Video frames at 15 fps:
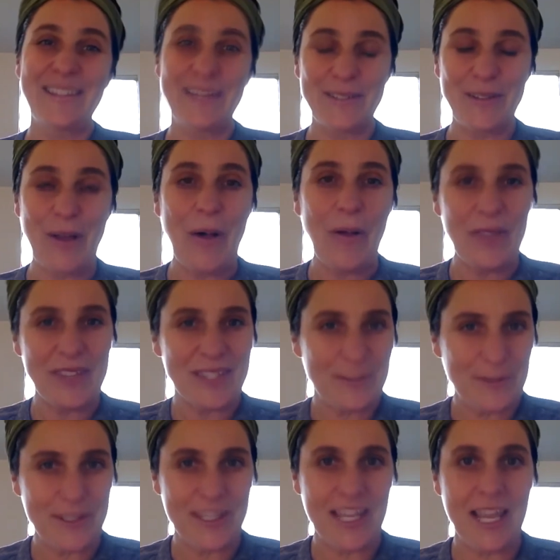So, there's all these
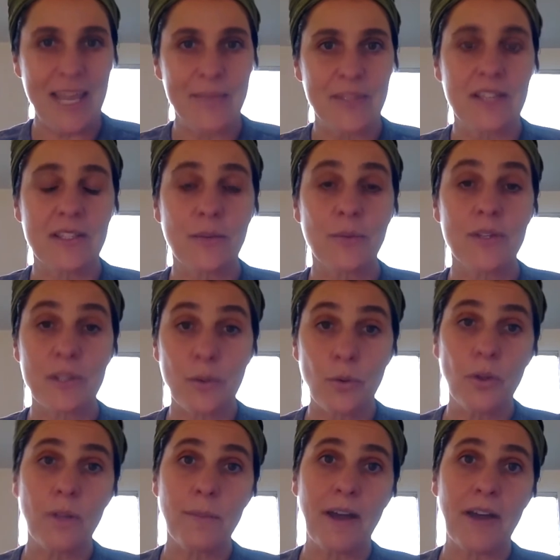different teams. And so, what's
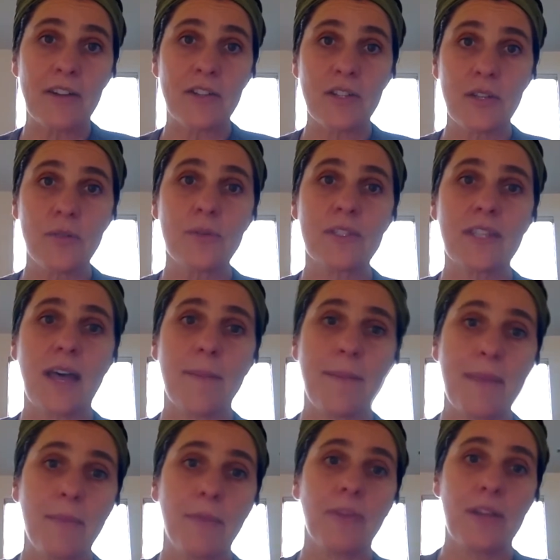cool about it too is that
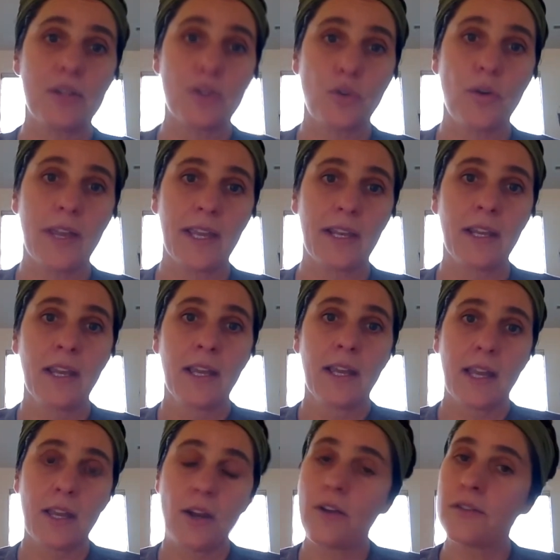people that join
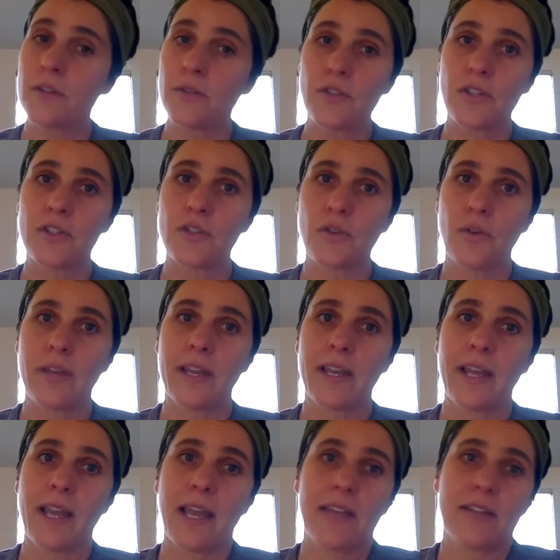can also just
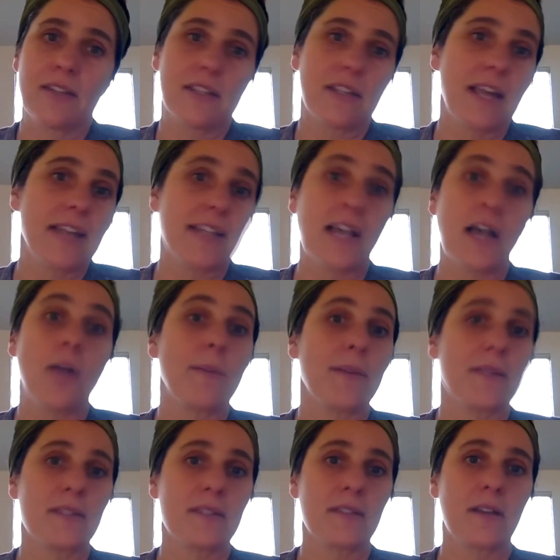join and decide to help
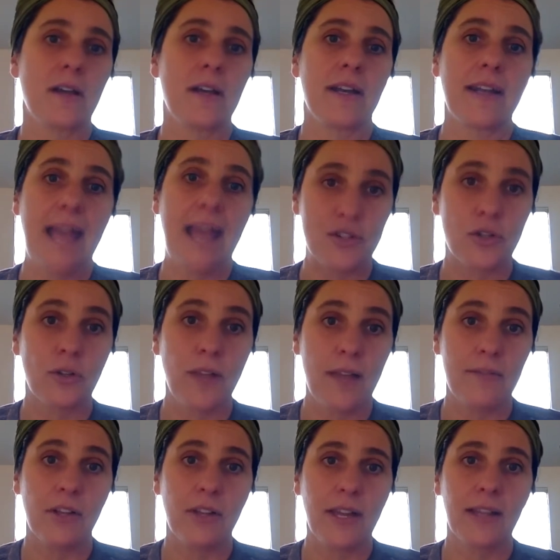us on a national
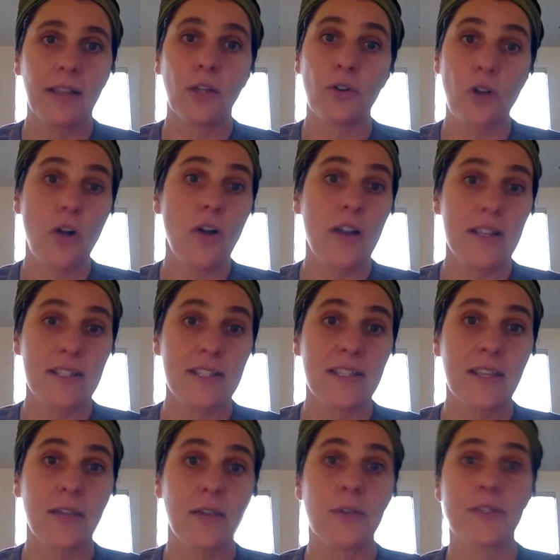level and learn all hmm. kinds of
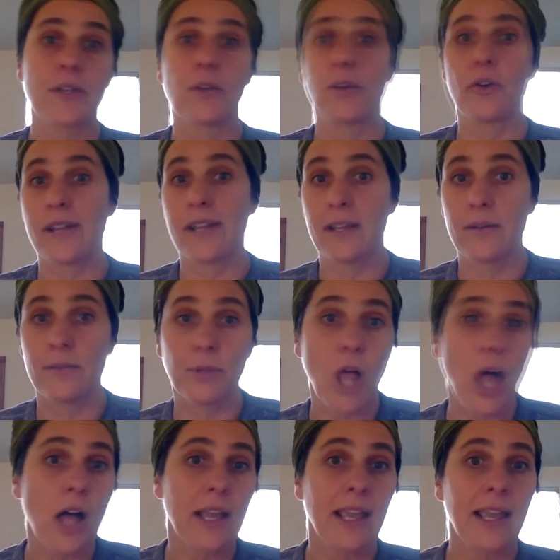skills. So, learning
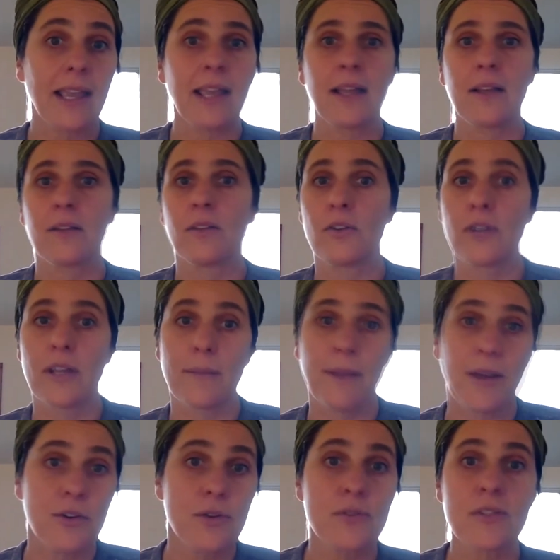blogging, learning
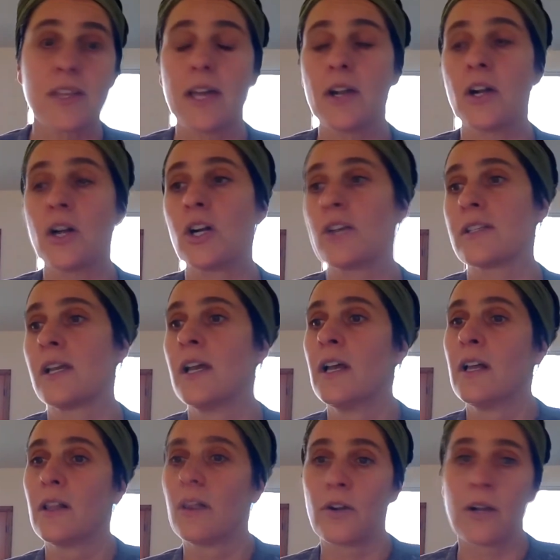about newsletters,
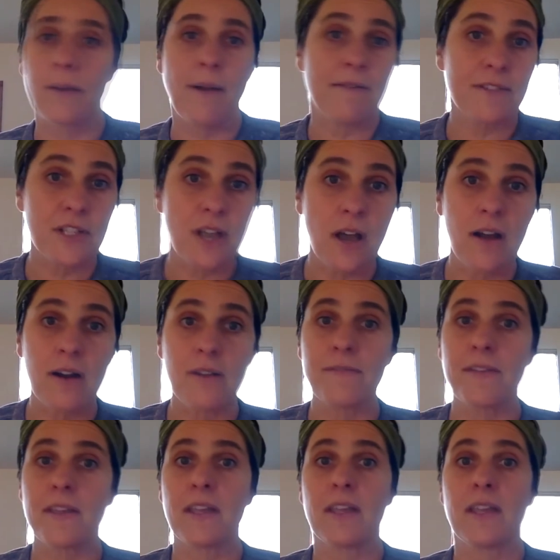learning about
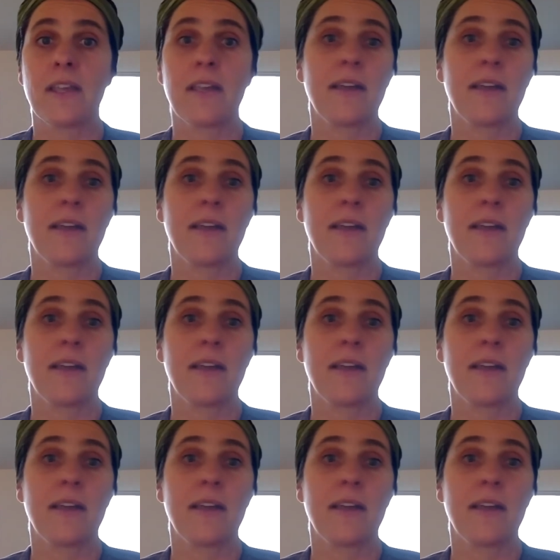photography.